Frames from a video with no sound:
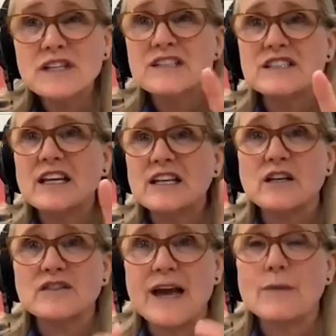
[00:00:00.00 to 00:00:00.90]

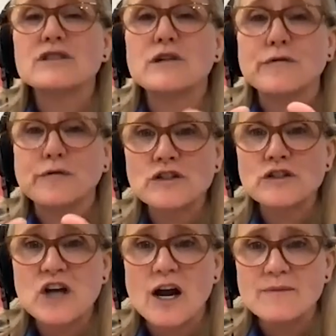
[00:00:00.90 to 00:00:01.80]
executives, that was the
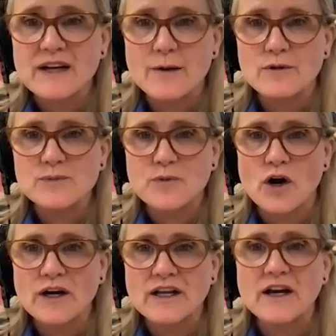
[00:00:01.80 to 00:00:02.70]
first time that I was
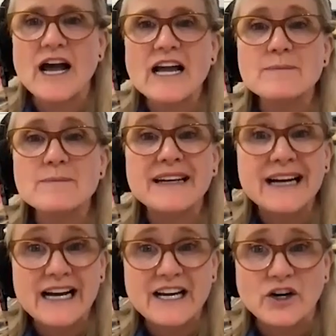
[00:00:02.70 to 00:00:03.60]
brought in. I had been
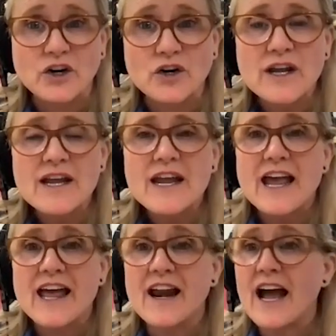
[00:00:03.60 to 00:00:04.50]
hired
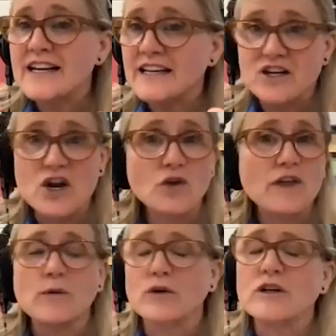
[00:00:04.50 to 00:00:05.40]
and I didn't know
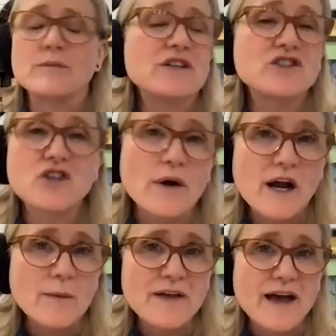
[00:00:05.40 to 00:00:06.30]
they were going to be
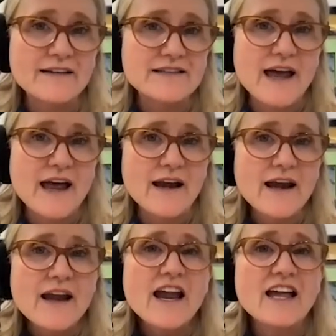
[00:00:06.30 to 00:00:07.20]
showing up that day.
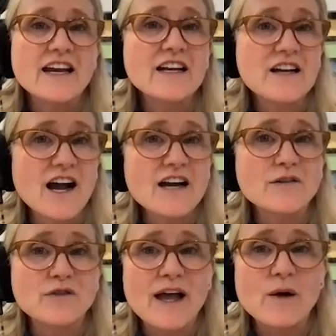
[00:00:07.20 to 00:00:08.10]
And it kind
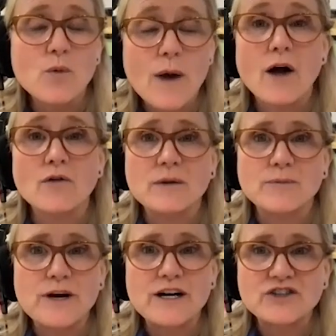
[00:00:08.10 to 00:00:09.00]
of like, wow, the
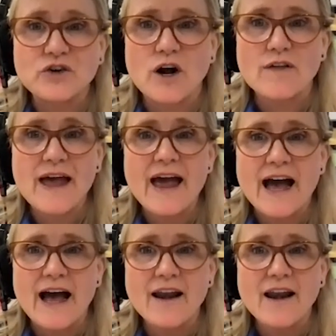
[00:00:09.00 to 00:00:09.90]
pressure on
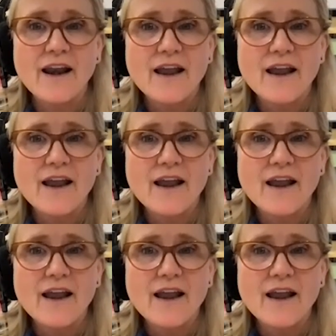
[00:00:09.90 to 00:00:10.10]
that.